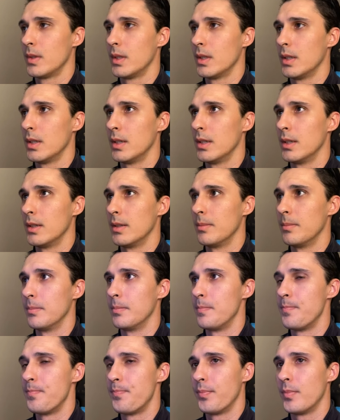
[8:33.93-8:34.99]

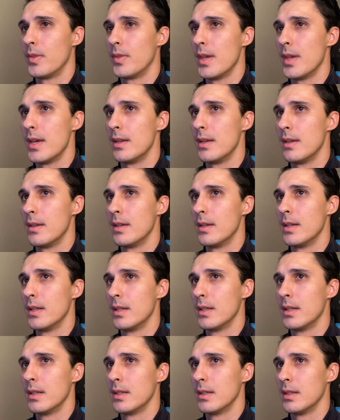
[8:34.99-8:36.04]
then
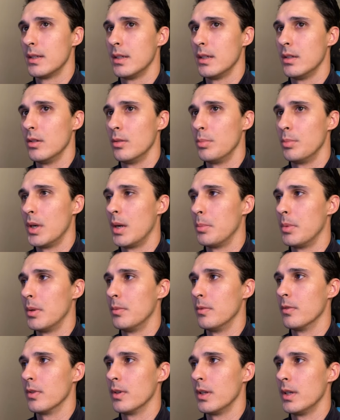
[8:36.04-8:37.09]
it'll pop up
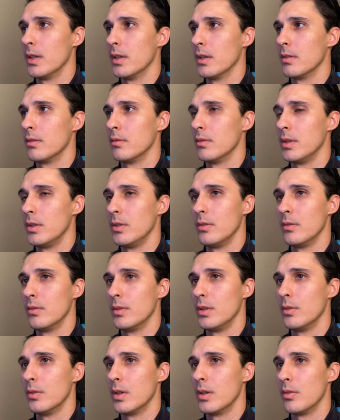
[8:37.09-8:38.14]
over here
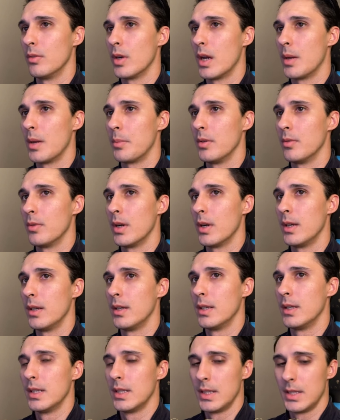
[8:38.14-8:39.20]
when you unwrap it, right?
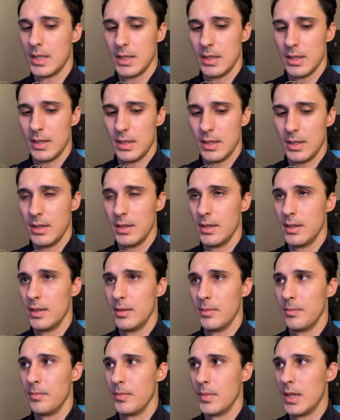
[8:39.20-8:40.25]

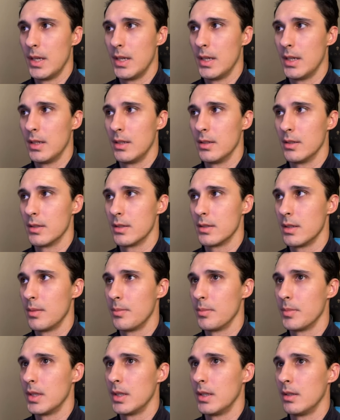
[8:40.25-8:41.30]
And
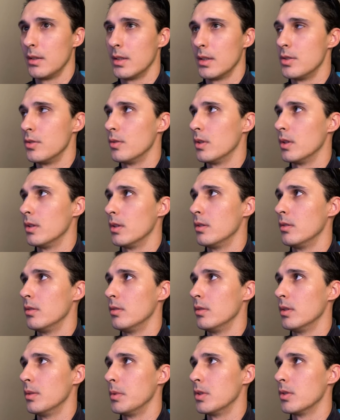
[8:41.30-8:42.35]
something that you can do,
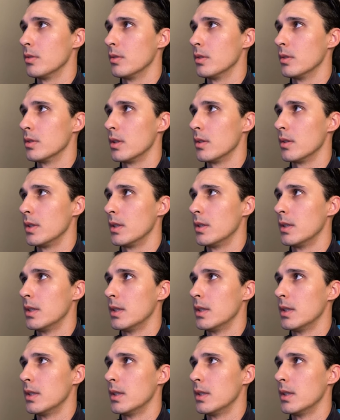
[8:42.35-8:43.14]
let me turn this off now.